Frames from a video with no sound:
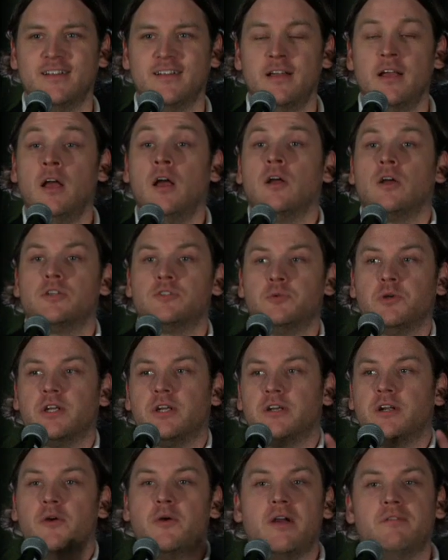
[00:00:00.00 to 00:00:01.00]
Because we're going to
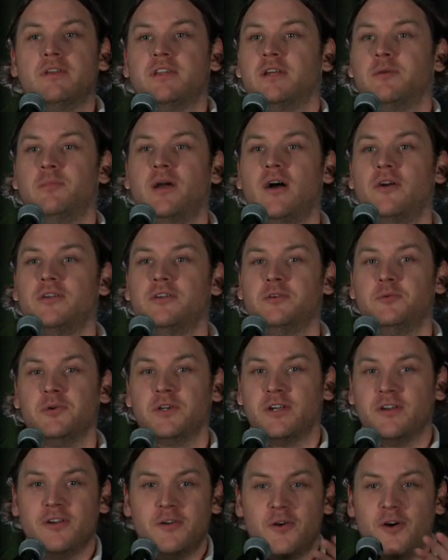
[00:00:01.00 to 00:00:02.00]
know everything about you. We're going to
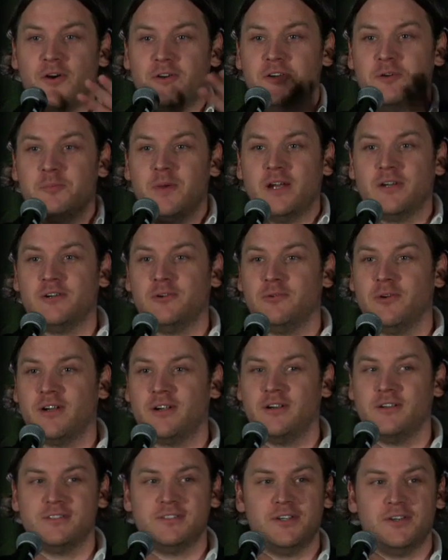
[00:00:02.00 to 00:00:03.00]
know all your medical records
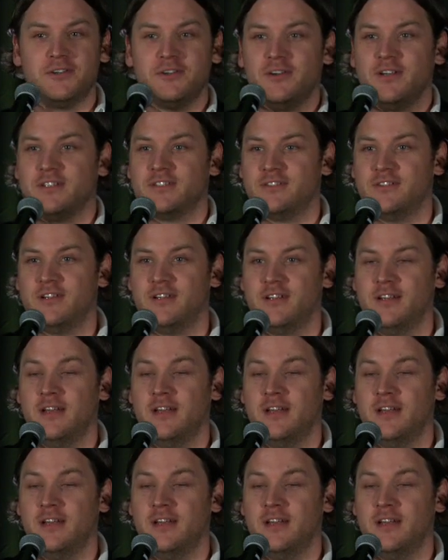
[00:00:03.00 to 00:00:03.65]
and all your history.